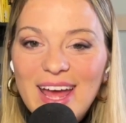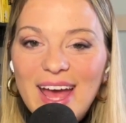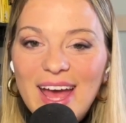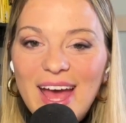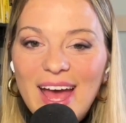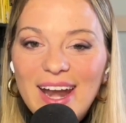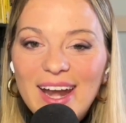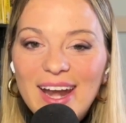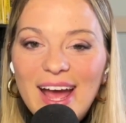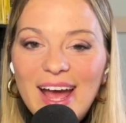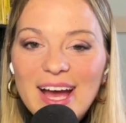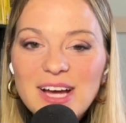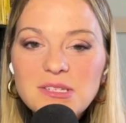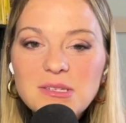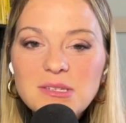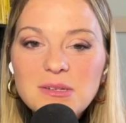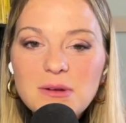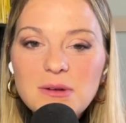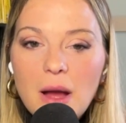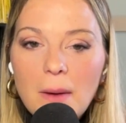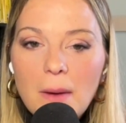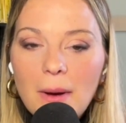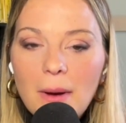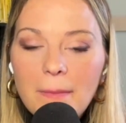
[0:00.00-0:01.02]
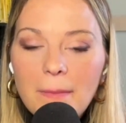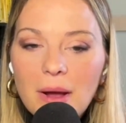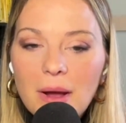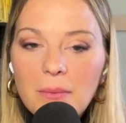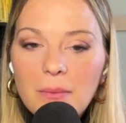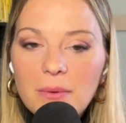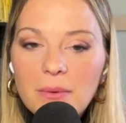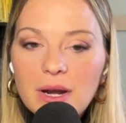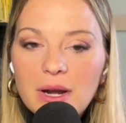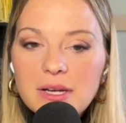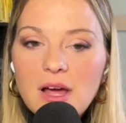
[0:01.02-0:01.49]
And as we wrap up, I
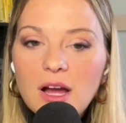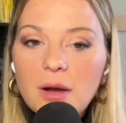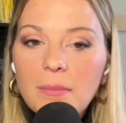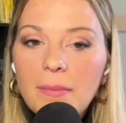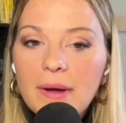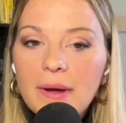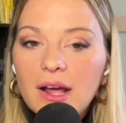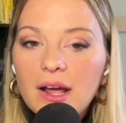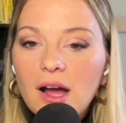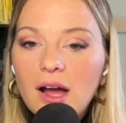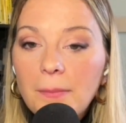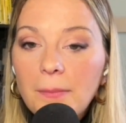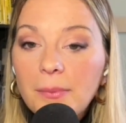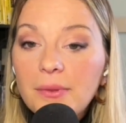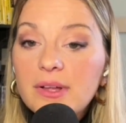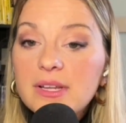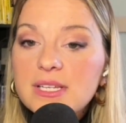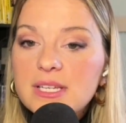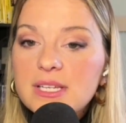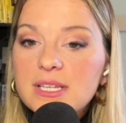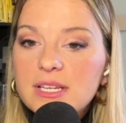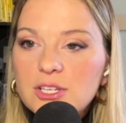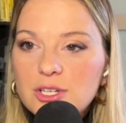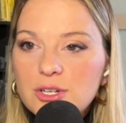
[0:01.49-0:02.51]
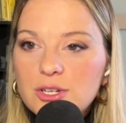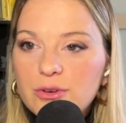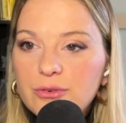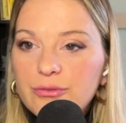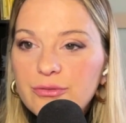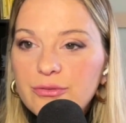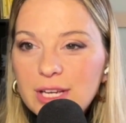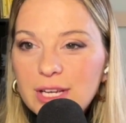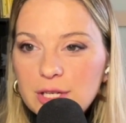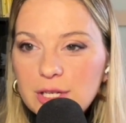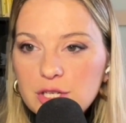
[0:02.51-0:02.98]
want to talk about a couple additional
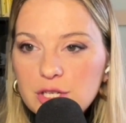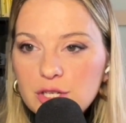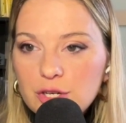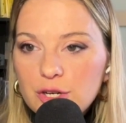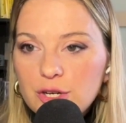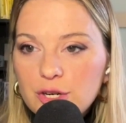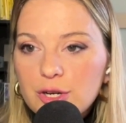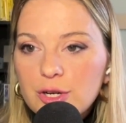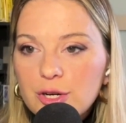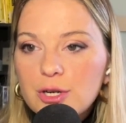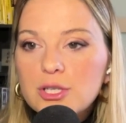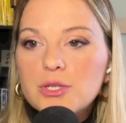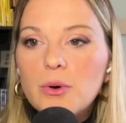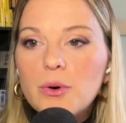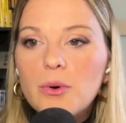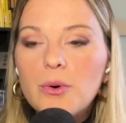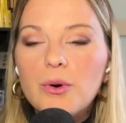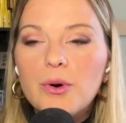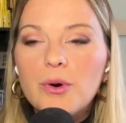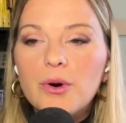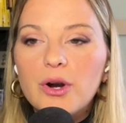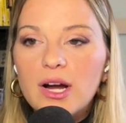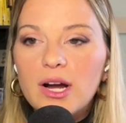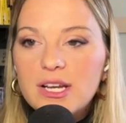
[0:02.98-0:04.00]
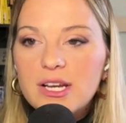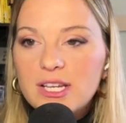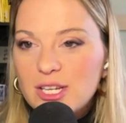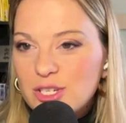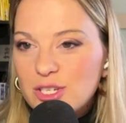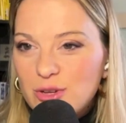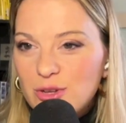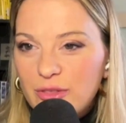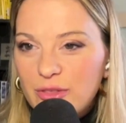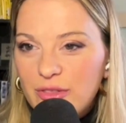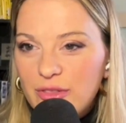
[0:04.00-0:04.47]
features or
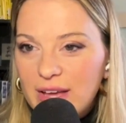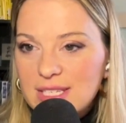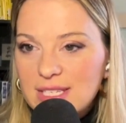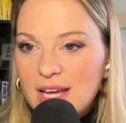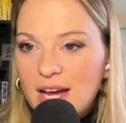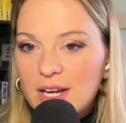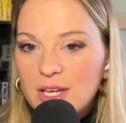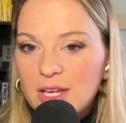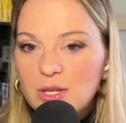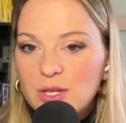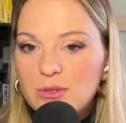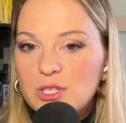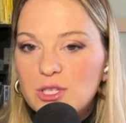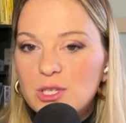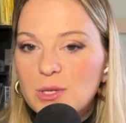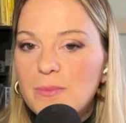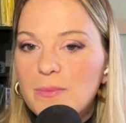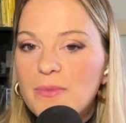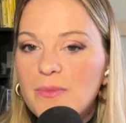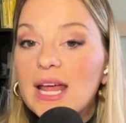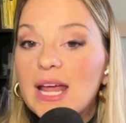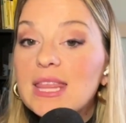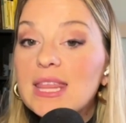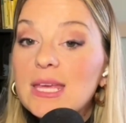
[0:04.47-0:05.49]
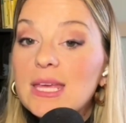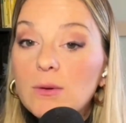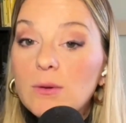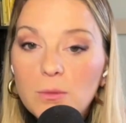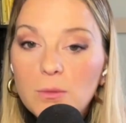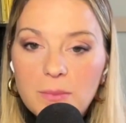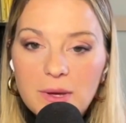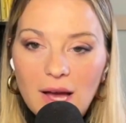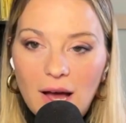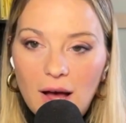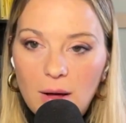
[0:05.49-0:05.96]
additional things on YouTube that I think
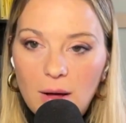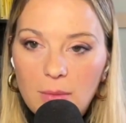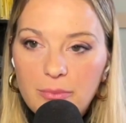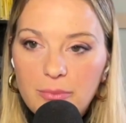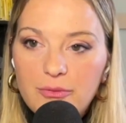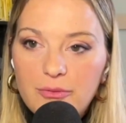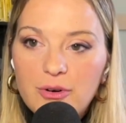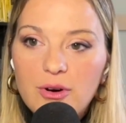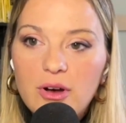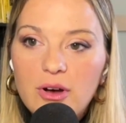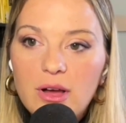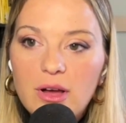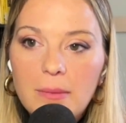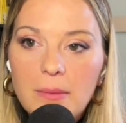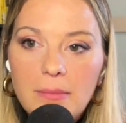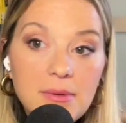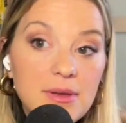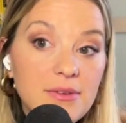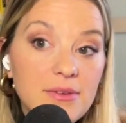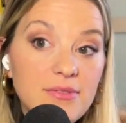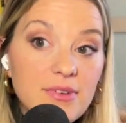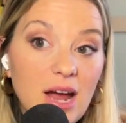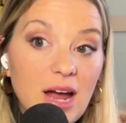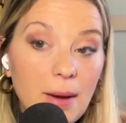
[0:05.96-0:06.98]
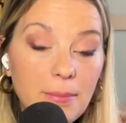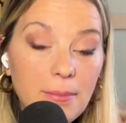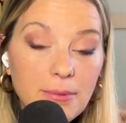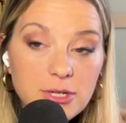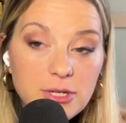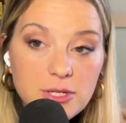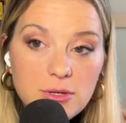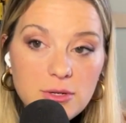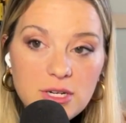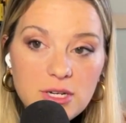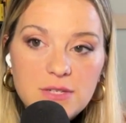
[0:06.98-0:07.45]
would be helpful and maybe even
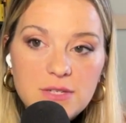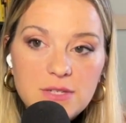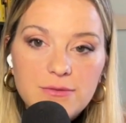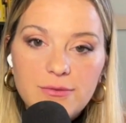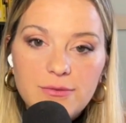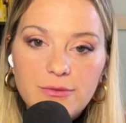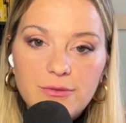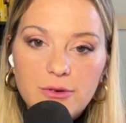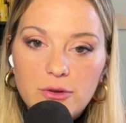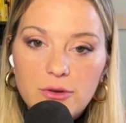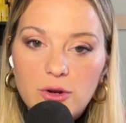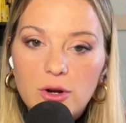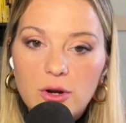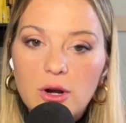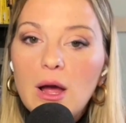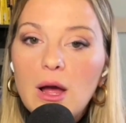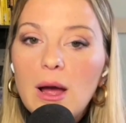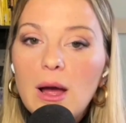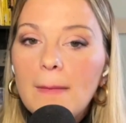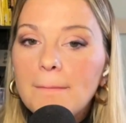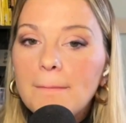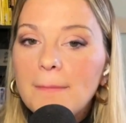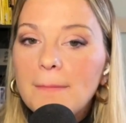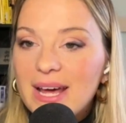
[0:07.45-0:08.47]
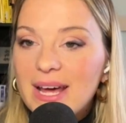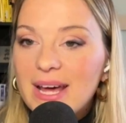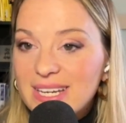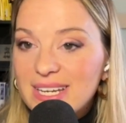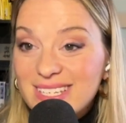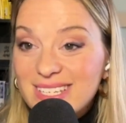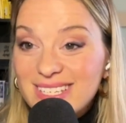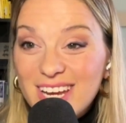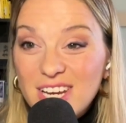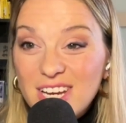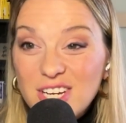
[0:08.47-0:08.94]
opportunities for further
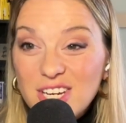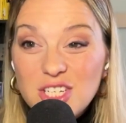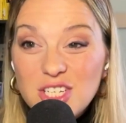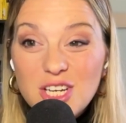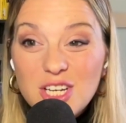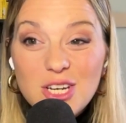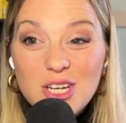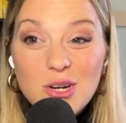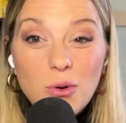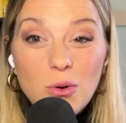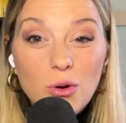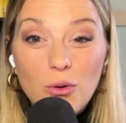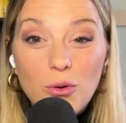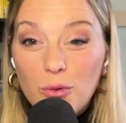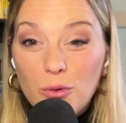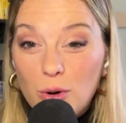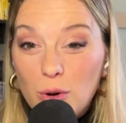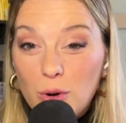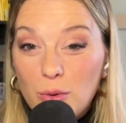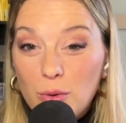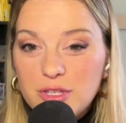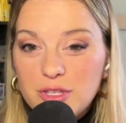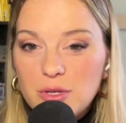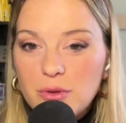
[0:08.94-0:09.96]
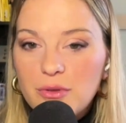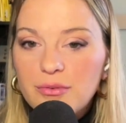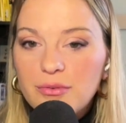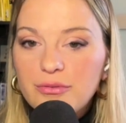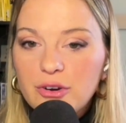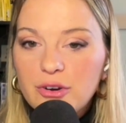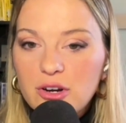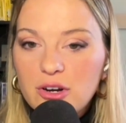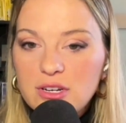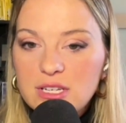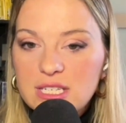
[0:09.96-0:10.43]
monetization or growth. So the
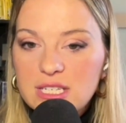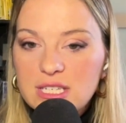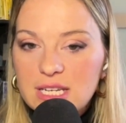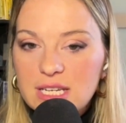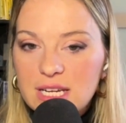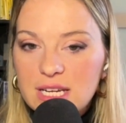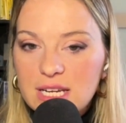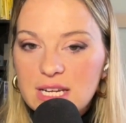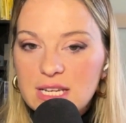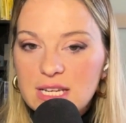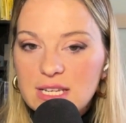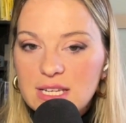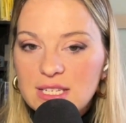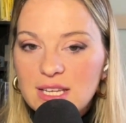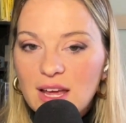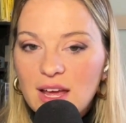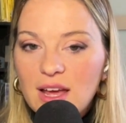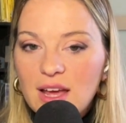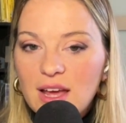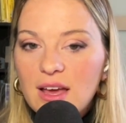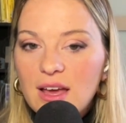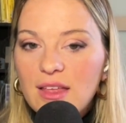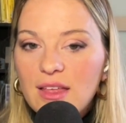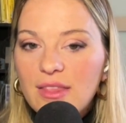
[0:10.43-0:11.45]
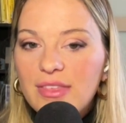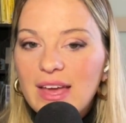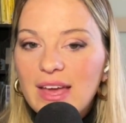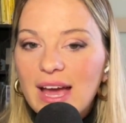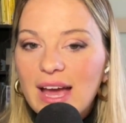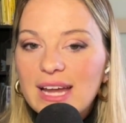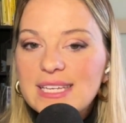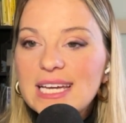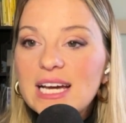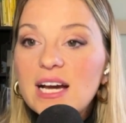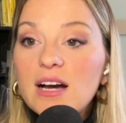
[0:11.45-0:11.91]
first is the
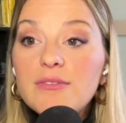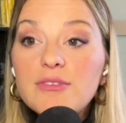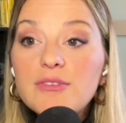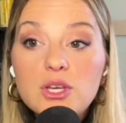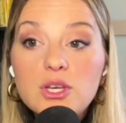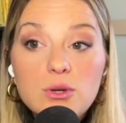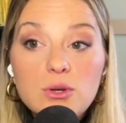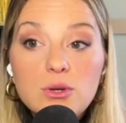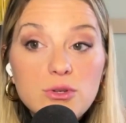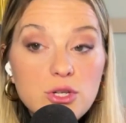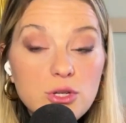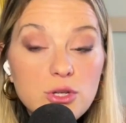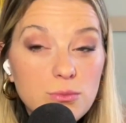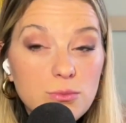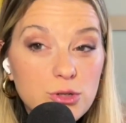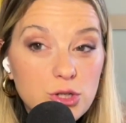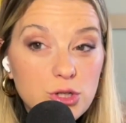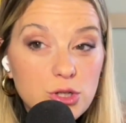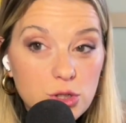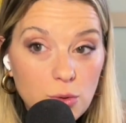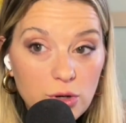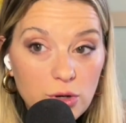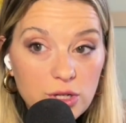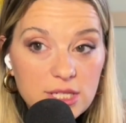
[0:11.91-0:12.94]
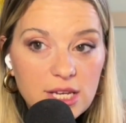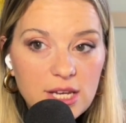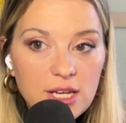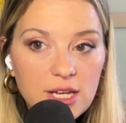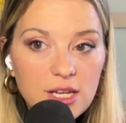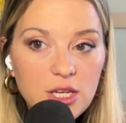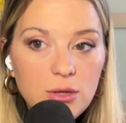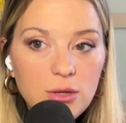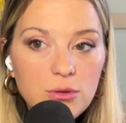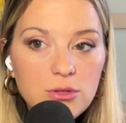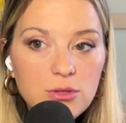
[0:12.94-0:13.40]
idea of YouTube Shorts.
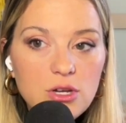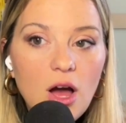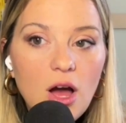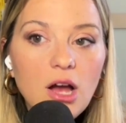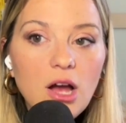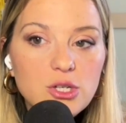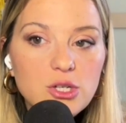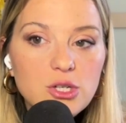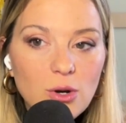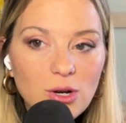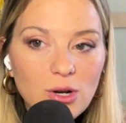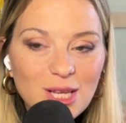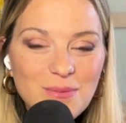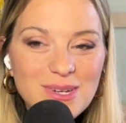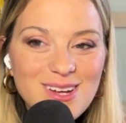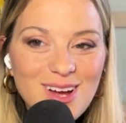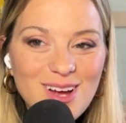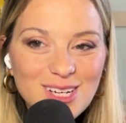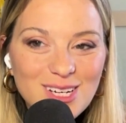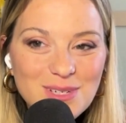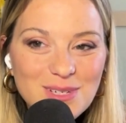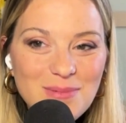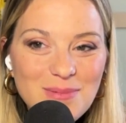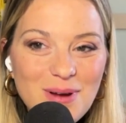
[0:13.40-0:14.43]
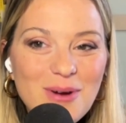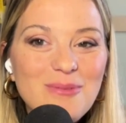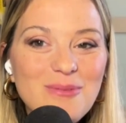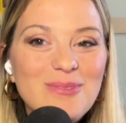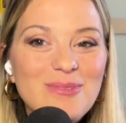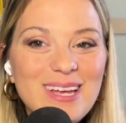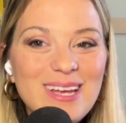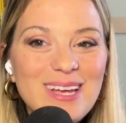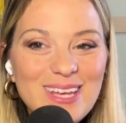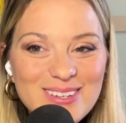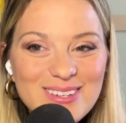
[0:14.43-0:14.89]
Can you talk shortly? We talked about
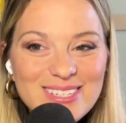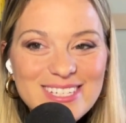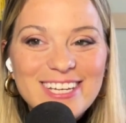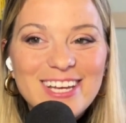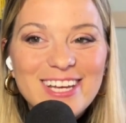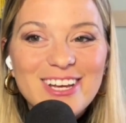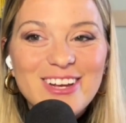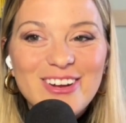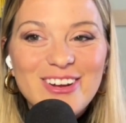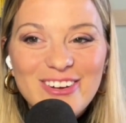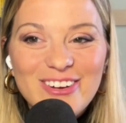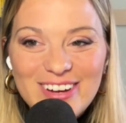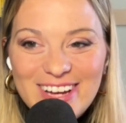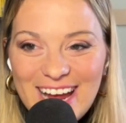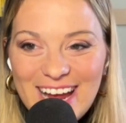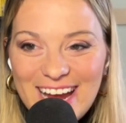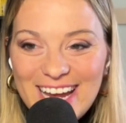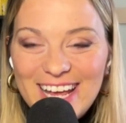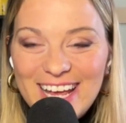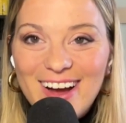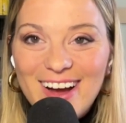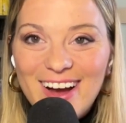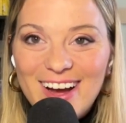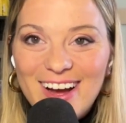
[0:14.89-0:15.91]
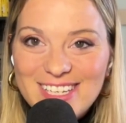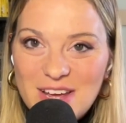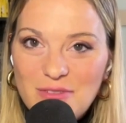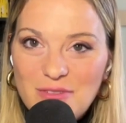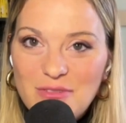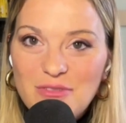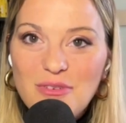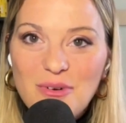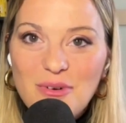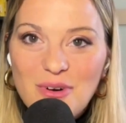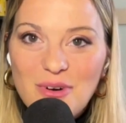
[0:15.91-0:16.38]
reusing and creating
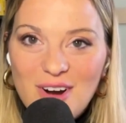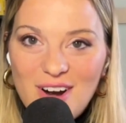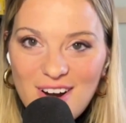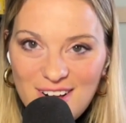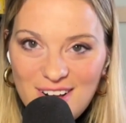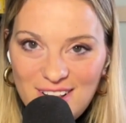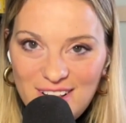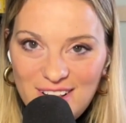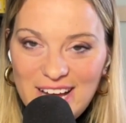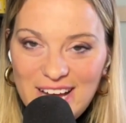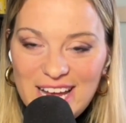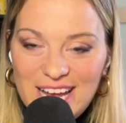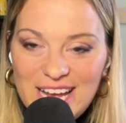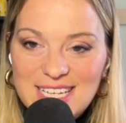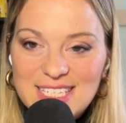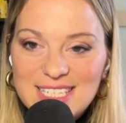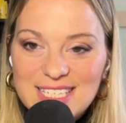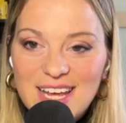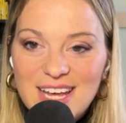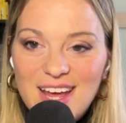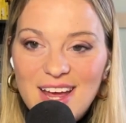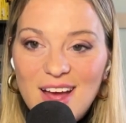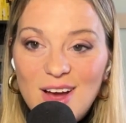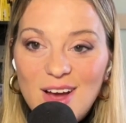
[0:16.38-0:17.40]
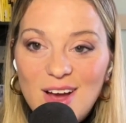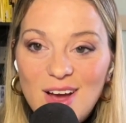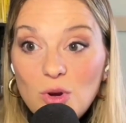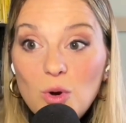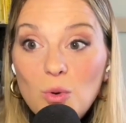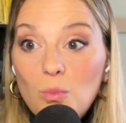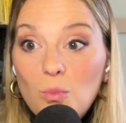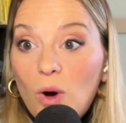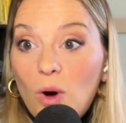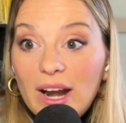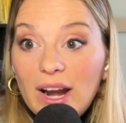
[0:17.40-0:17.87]
content for our clients
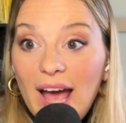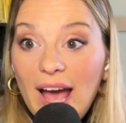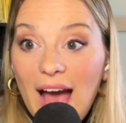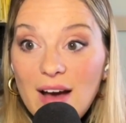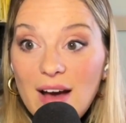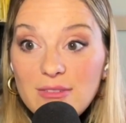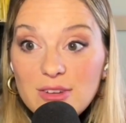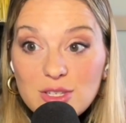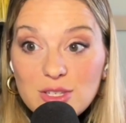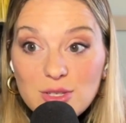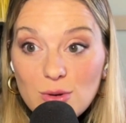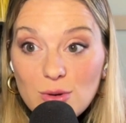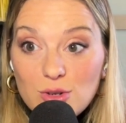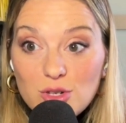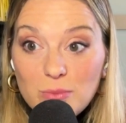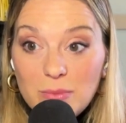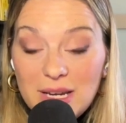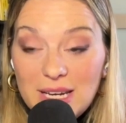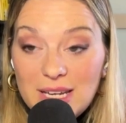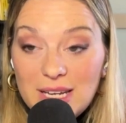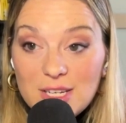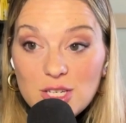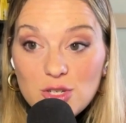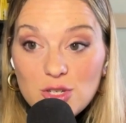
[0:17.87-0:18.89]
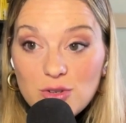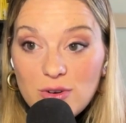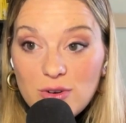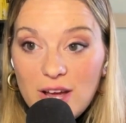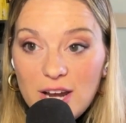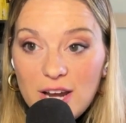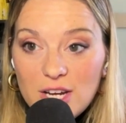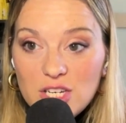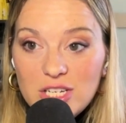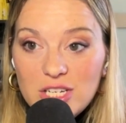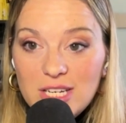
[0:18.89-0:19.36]
who want to have a social media
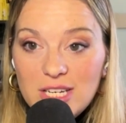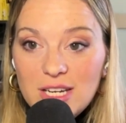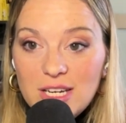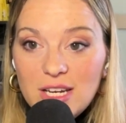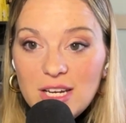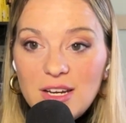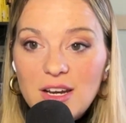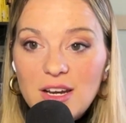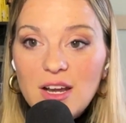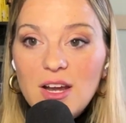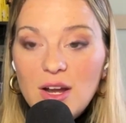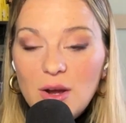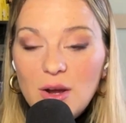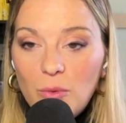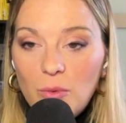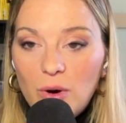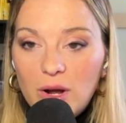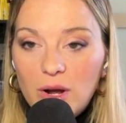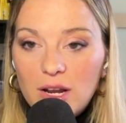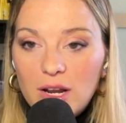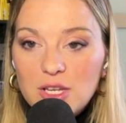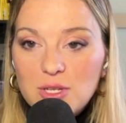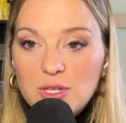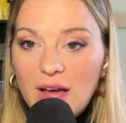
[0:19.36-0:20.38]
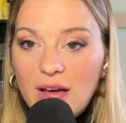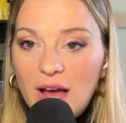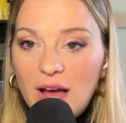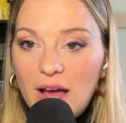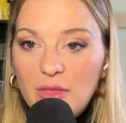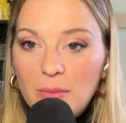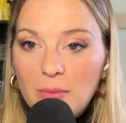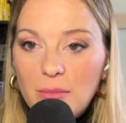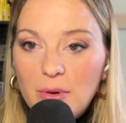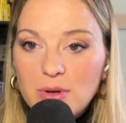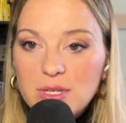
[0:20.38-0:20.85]
strategy and want to do that
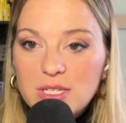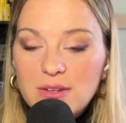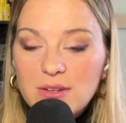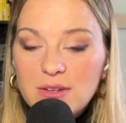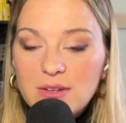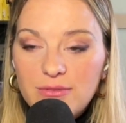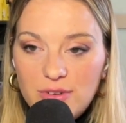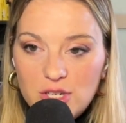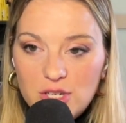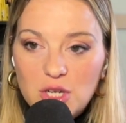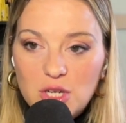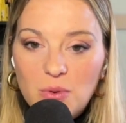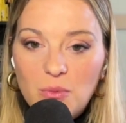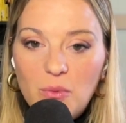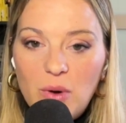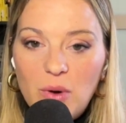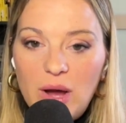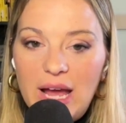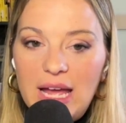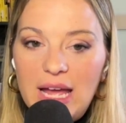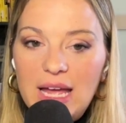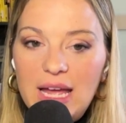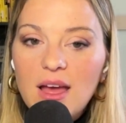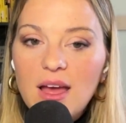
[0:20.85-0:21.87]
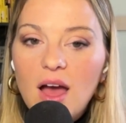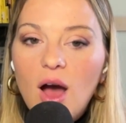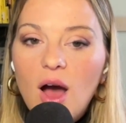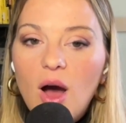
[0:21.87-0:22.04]
in the most efficient way.